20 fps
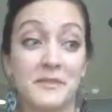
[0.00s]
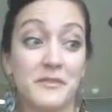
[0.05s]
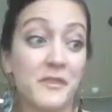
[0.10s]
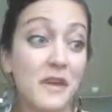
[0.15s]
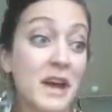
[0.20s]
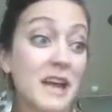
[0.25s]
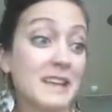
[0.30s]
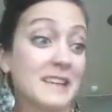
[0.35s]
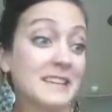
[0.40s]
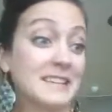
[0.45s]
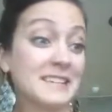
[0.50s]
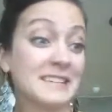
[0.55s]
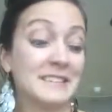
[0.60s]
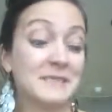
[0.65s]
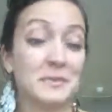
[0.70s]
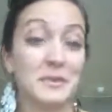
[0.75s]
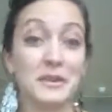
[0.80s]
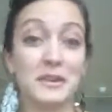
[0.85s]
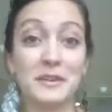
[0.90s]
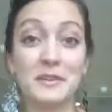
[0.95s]
fun,
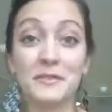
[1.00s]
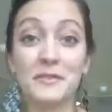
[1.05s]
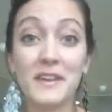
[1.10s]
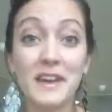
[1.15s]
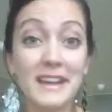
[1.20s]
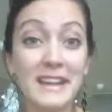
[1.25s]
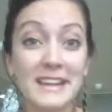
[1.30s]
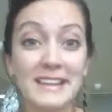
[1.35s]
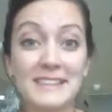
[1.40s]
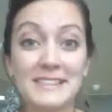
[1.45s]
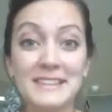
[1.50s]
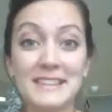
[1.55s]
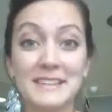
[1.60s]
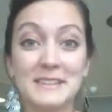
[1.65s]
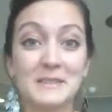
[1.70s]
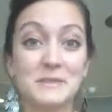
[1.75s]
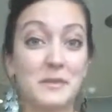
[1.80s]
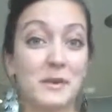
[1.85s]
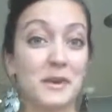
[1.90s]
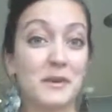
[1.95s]
more
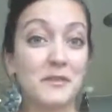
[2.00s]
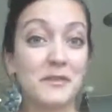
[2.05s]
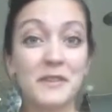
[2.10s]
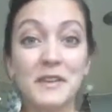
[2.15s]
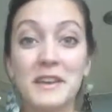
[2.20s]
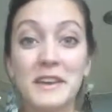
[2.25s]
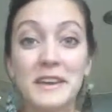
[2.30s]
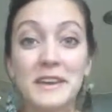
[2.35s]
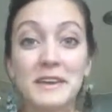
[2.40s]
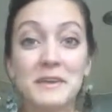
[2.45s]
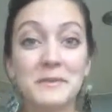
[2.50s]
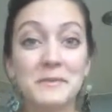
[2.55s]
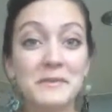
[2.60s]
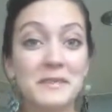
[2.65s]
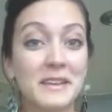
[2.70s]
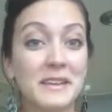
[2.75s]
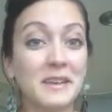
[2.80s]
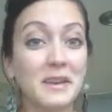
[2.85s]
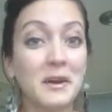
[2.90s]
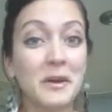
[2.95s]
finances, more
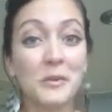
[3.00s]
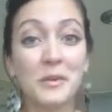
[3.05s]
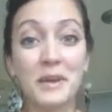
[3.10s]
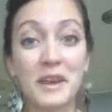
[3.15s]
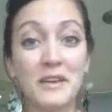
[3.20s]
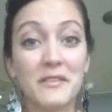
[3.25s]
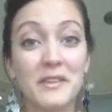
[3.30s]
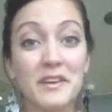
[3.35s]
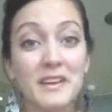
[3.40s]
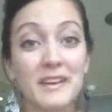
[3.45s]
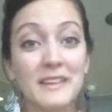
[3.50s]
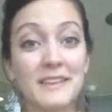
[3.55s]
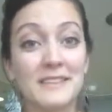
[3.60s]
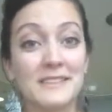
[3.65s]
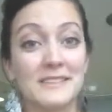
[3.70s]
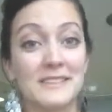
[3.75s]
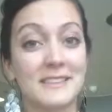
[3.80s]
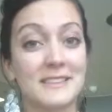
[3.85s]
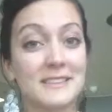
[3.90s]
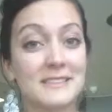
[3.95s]
freedom, whatever it
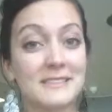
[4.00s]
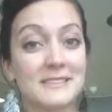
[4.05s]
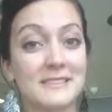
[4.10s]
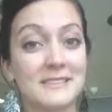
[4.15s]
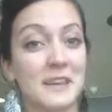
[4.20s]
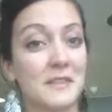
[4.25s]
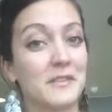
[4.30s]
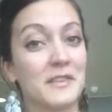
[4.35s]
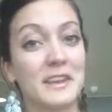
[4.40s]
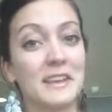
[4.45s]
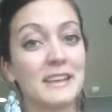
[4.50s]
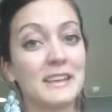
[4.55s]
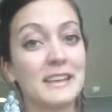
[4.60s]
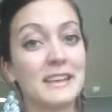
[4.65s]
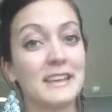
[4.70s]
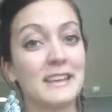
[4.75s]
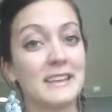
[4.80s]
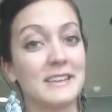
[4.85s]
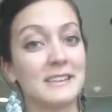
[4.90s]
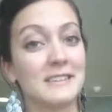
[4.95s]
is. And this
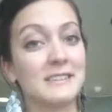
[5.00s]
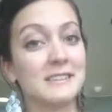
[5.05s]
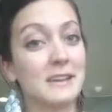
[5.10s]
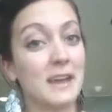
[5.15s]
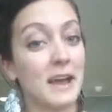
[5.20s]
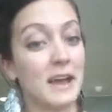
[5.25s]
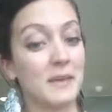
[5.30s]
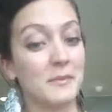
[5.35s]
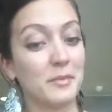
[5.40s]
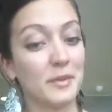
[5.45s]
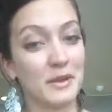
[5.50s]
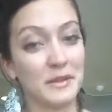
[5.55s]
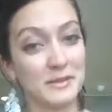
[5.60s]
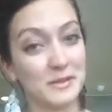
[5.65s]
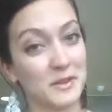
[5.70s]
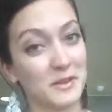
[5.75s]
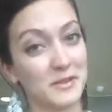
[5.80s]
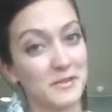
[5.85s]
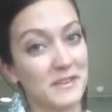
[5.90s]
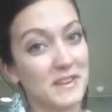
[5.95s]
definitely is not brain
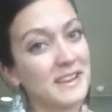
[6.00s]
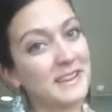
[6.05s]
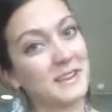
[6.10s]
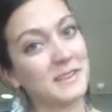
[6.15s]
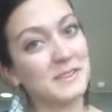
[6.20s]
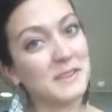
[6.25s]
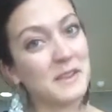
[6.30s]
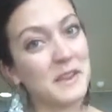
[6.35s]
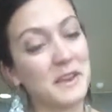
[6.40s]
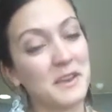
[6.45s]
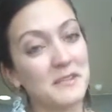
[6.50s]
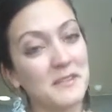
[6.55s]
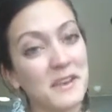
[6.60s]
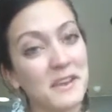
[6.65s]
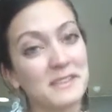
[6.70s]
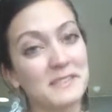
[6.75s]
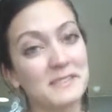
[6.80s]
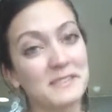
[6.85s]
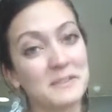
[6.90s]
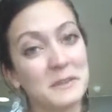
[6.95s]
surgery, and it's a lot of
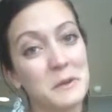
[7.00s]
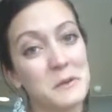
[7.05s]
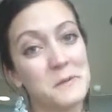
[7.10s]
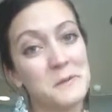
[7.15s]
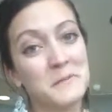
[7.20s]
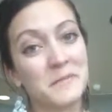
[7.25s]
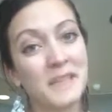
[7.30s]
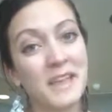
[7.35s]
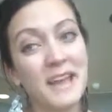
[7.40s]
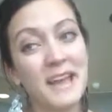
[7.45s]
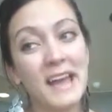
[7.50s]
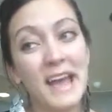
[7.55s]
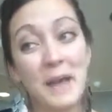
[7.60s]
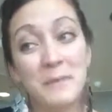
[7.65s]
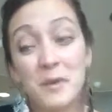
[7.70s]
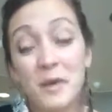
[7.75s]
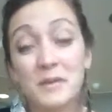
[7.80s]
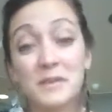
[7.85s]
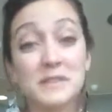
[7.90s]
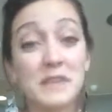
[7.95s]
fun. So
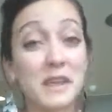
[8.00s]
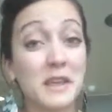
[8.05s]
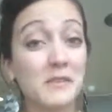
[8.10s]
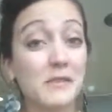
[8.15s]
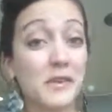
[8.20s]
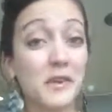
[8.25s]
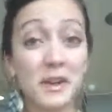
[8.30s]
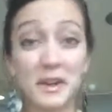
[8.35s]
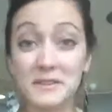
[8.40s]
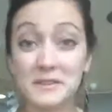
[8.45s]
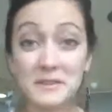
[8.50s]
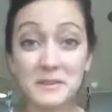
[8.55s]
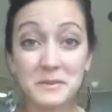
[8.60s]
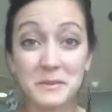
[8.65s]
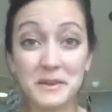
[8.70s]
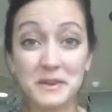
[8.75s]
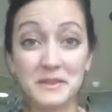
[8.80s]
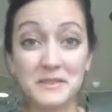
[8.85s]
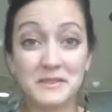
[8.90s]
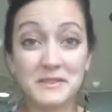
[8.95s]
I'm always looking for
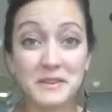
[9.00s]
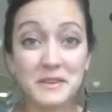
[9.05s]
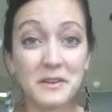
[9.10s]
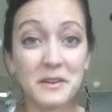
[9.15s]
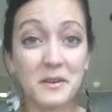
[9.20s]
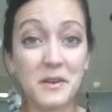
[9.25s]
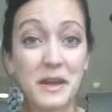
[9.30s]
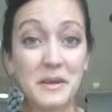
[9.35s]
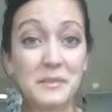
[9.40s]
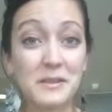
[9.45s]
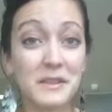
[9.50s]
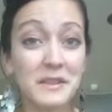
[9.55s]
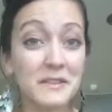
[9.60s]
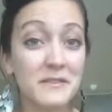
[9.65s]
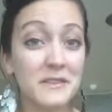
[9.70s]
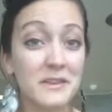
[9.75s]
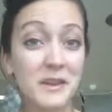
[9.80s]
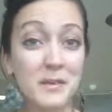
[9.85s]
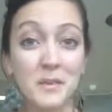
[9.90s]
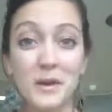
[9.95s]
customers. I
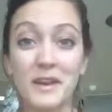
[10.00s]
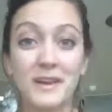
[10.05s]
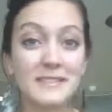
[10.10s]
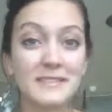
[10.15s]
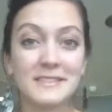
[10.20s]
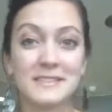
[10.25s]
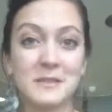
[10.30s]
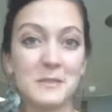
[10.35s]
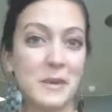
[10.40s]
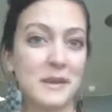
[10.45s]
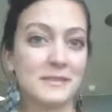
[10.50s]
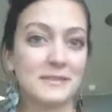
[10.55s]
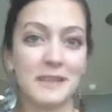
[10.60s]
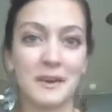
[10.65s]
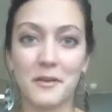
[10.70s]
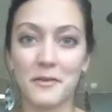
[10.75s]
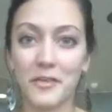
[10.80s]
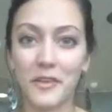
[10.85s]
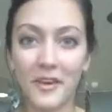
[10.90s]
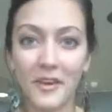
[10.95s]
believe that our product is the best
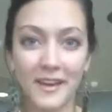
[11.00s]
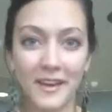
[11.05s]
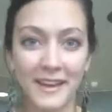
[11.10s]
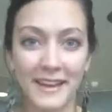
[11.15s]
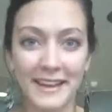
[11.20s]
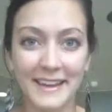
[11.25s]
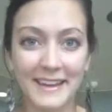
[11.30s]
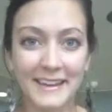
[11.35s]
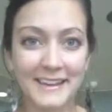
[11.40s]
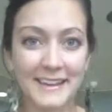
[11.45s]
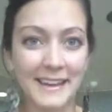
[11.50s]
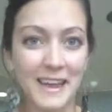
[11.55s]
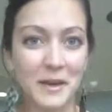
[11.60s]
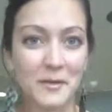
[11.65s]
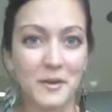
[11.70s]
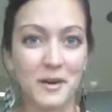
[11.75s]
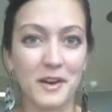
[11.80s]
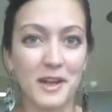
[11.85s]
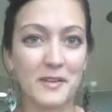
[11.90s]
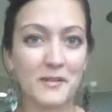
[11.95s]
out there, and I
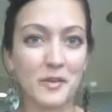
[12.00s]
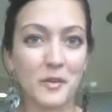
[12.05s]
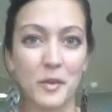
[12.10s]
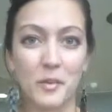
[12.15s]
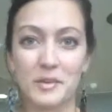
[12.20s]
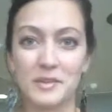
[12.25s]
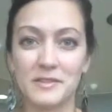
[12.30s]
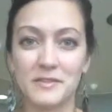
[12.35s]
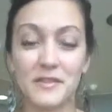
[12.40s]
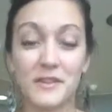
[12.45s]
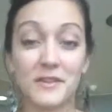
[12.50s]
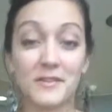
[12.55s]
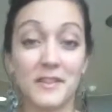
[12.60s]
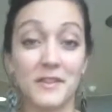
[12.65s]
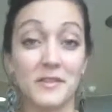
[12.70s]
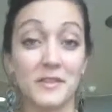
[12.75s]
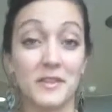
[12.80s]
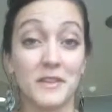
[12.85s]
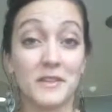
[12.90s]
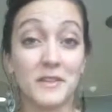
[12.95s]
want every woman to fall in
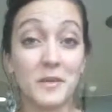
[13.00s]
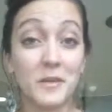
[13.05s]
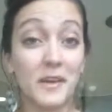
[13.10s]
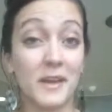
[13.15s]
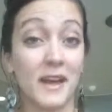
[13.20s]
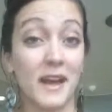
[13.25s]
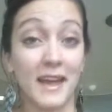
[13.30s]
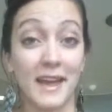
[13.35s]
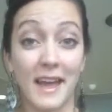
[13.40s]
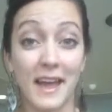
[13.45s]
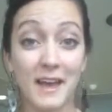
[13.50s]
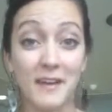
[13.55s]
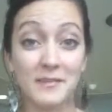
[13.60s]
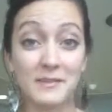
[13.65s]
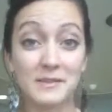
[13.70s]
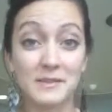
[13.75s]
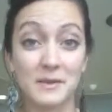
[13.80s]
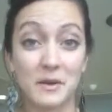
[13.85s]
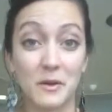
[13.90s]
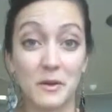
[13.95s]
love with it the way I have.
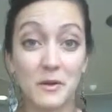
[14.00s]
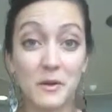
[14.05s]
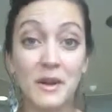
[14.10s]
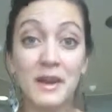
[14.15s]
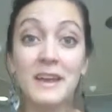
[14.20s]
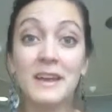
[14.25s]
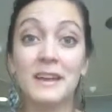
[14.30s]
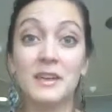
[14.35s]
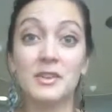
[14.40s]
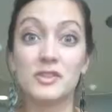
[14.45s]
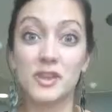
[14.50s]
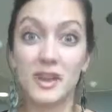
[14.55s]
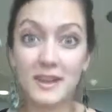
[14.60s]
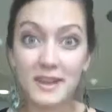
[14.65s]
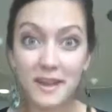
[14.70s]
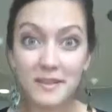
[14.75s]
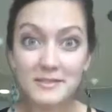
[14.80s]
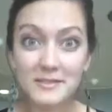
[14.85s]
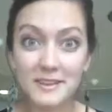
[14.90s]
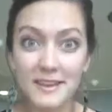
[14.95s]
So try
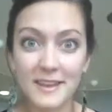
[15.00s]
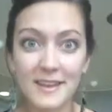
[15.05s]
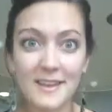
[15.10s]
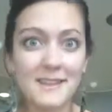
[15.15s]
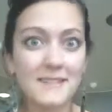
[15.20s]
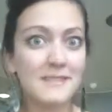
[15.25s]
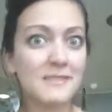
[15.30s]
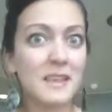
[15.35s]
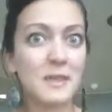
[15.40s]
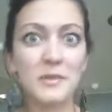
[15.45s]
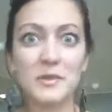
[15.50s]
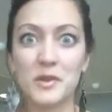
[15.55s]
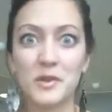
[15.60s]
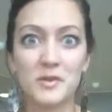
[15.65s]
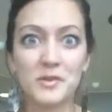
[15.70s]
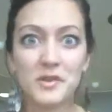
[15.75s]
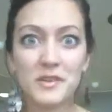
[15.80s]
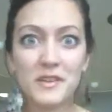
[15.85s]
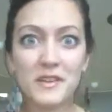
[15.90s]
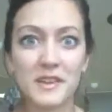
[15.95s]
it out today. Let me know
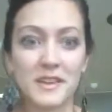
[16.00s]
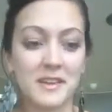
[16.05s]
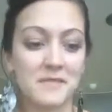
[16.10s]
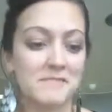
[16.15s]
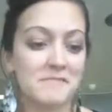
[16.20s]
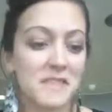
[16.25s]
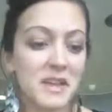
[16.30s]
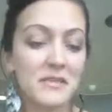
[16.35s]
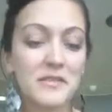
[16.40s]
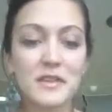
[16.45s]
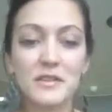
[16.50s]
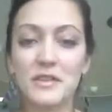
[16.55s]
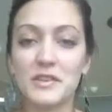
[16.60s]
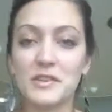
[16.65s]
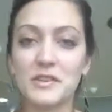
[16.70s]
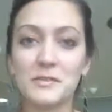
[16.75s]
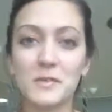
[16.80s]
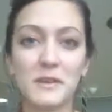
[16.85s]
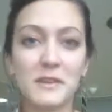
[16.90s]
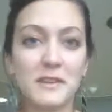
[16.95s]
what you think. Even if you
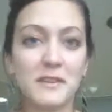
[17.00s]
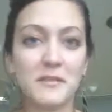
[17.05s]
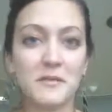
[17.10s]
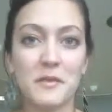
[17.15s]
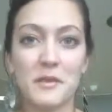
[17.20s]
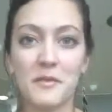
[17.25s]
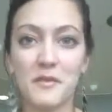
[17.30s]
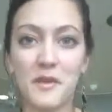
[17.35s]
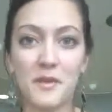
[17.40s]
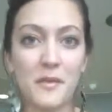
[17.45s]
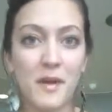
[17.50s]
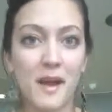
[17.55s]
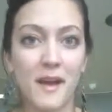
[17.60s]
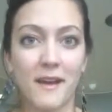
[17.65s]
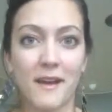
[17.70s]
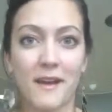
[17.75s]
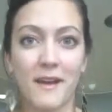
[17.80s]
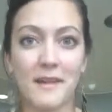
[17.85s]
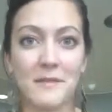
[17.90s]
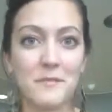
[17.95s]
just want to give me your
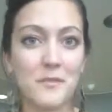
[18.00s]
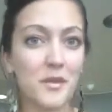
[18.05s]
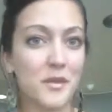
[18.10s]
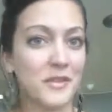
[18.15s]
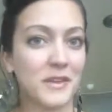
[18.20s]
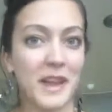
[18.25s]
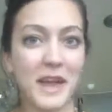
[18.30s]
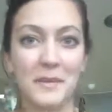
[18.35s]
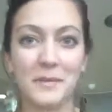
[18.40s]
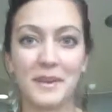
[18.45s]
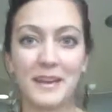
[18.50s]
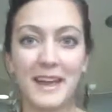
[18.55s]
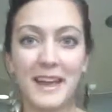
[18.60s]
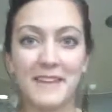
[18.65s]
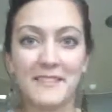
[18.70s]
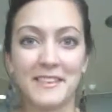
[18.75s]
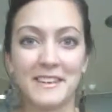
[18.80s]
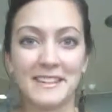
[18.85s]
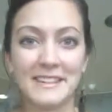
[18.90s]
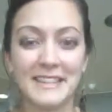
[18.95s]
feedback, I'm more than happy to
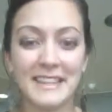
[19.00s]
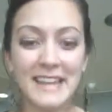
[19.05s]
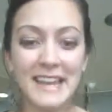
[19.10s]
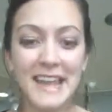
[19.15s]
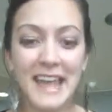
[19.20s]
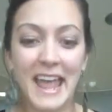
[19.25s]
have it.